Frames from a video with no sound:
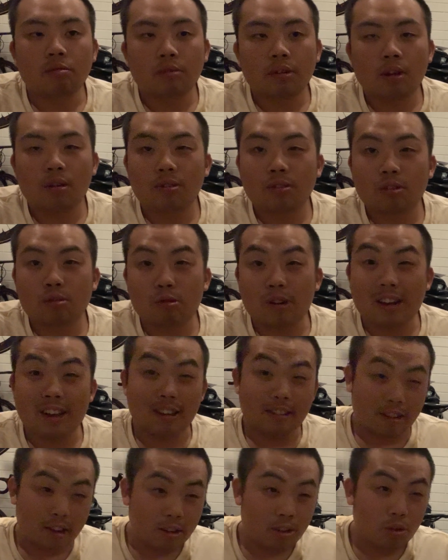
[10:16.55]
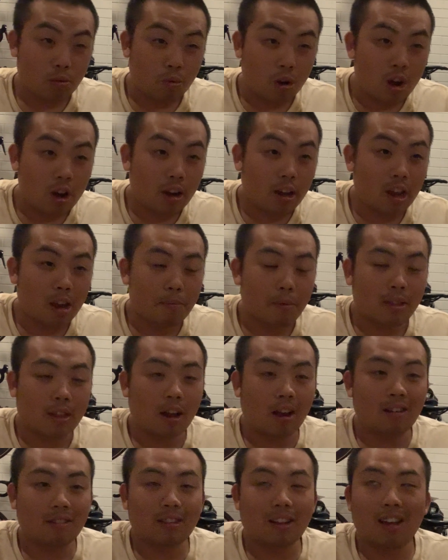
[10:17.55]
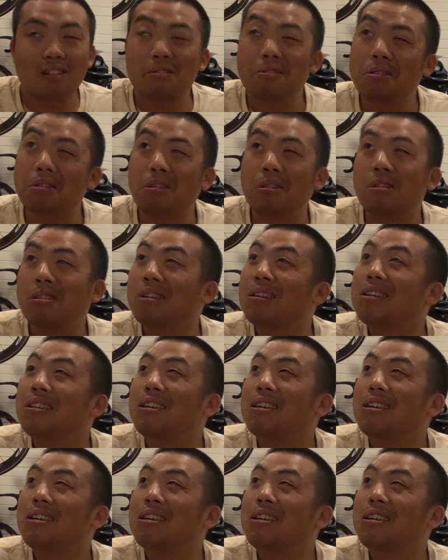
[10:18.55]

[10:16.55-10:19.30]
when I was three years into working, but then I was like, oh,